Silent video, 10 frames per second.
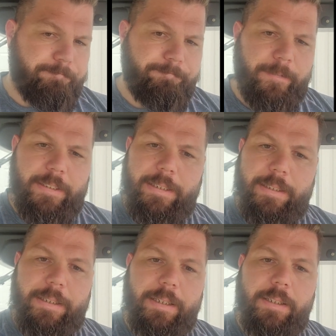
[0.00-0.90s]

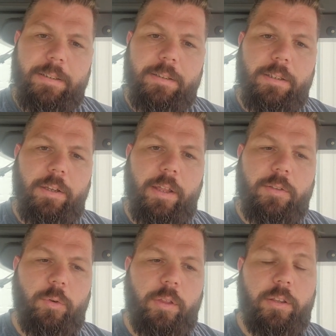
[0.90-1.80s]
tilling, you know, that
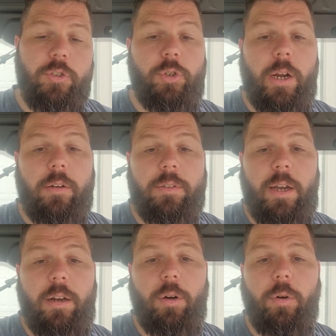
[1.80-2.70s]
sort of thing. This tractor's
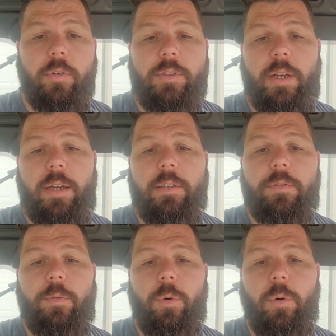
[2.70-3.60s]
kind of oversized
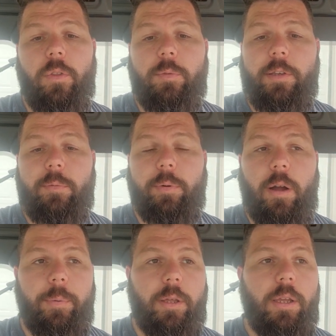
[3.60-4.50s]
for this piece of
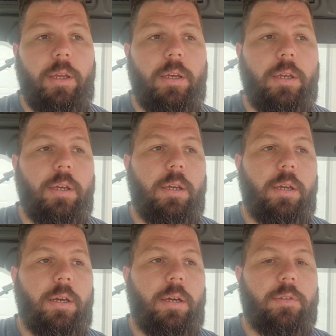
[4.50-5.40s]
property.
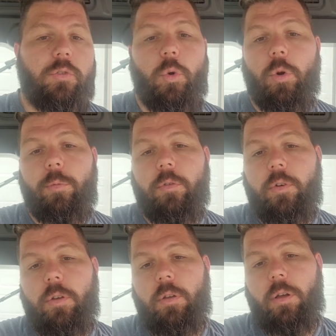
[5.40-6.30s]
Snow
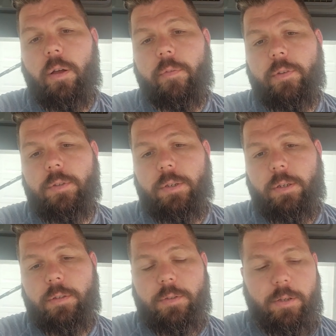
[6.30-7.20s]
removal, obviously,
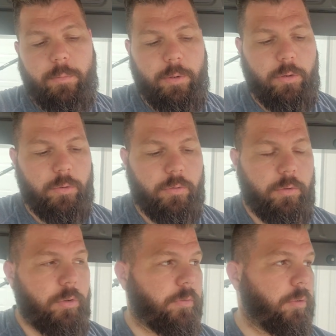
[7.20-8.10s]
is going to be
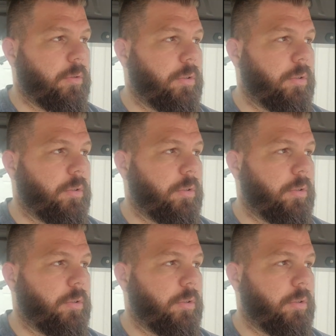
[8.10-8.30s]
useful.